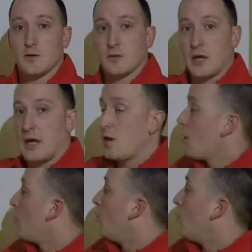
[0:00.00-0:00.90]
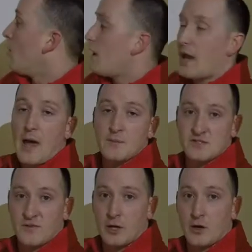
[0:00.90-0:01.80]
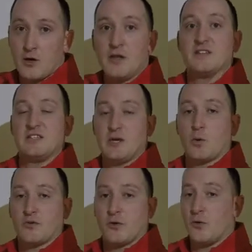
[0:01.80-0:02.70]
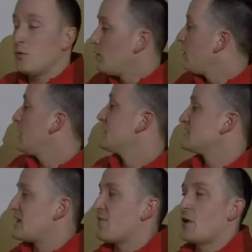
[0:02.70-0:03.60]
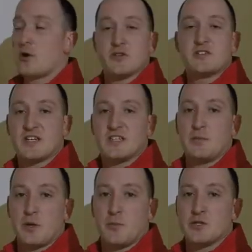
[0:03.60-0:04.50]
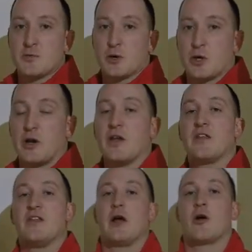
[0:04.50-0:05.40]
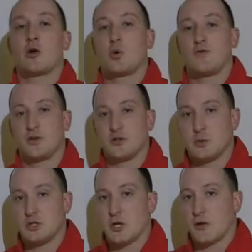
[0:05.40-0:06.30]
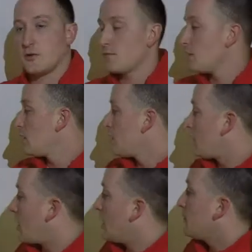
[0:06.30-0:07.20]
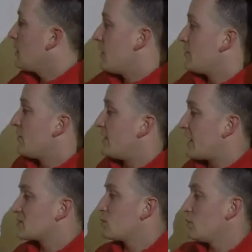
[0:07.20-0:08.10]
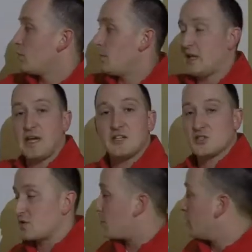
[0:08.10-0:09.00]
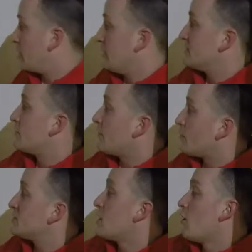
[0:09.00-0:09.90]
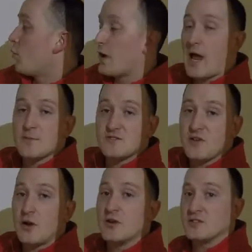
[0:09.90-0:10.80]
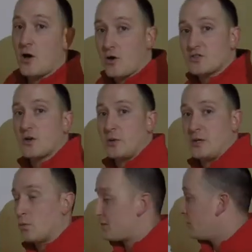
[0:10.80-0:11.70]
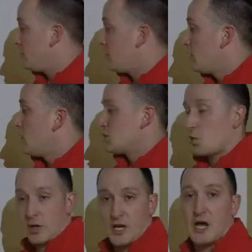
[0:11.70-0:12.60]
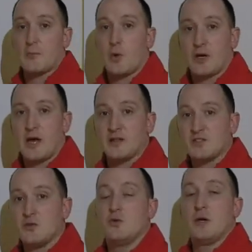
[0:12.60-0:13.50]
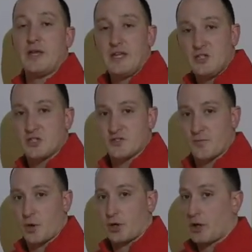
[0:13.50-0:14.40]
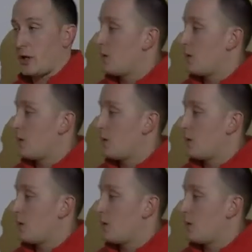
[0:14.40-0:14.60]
Okay? 1 atmosphere is equal to 760 millimeters of mercury. They are equivalent to each other. All right? Then the next one would be inches of mercury. So in other words, 1 atmosphere is also equal to 29.92 inches of mercury.